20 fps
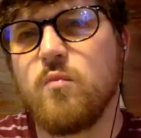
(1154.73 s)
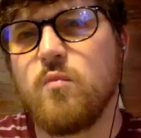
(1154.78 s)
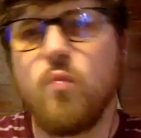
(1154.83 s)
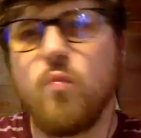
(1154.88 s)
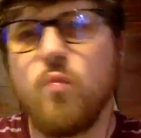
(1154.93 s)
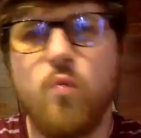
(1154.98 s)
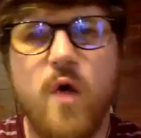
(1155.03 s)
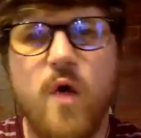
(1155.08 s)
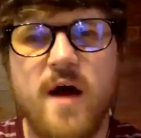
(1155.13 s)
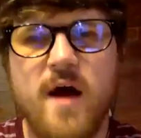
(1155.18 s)

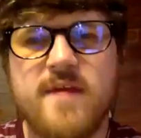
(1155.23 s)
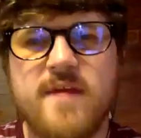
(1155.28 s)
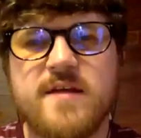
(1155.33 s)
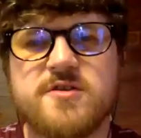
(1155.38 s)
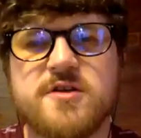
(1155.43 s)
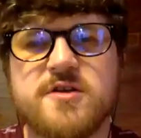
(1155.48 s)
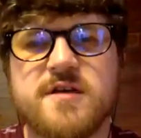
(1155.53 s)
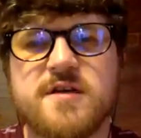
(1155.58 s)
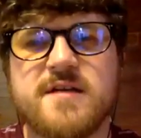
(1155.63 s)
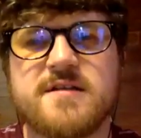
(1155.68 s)
why they
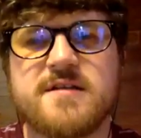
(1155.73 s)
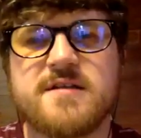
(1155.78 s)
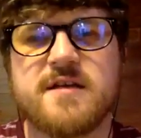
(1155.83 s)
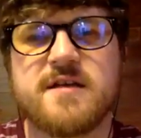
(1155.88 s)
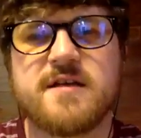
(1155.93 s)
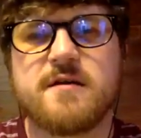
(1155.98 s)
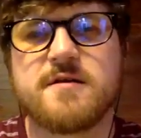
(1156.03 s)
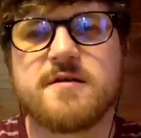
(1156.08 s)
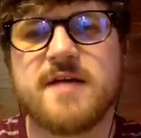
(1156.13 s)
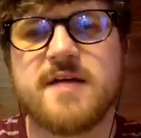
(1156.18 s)
should
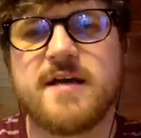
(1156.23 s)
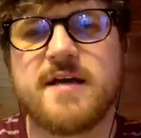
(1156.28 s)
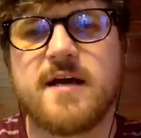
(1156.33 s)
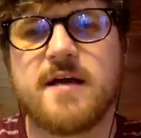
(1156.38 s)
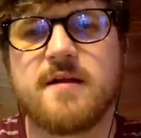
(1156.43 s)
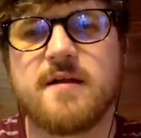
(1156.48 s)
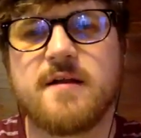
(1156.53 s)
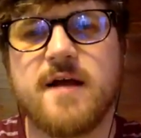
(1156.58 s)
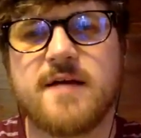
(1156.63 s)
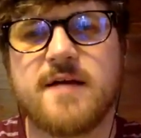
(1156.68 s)
consider taking
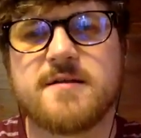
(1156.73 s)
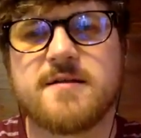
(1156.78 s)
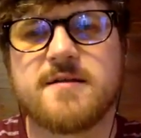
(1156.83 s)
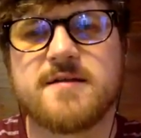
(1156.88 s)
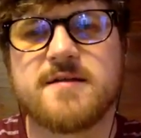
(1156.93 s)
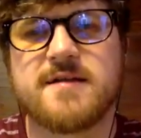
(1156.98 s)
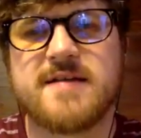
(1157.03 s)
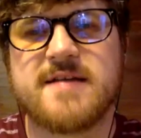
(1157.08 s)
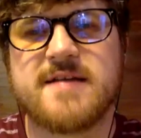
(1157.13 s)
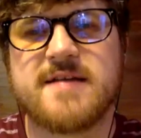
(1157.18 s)
classes
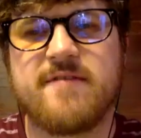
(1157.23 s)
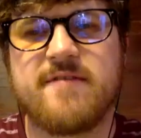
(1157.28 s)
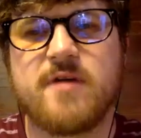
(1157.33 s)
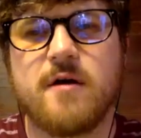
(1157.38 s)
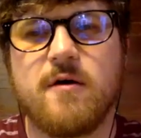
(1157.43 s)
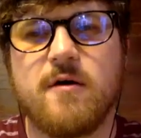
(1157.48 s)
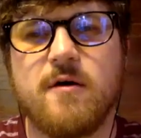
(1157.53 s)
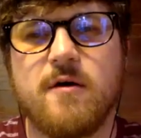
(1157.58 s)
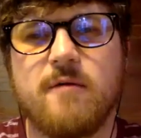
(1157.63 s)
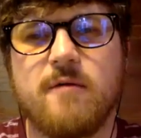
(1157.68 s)
at Davenant
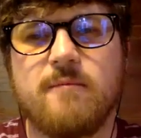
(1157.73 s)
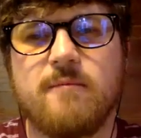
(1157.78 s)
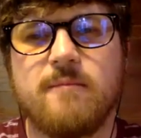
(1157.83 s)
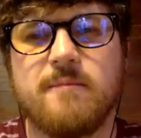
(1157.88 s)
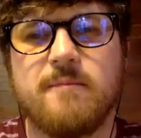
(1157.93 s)
Hall.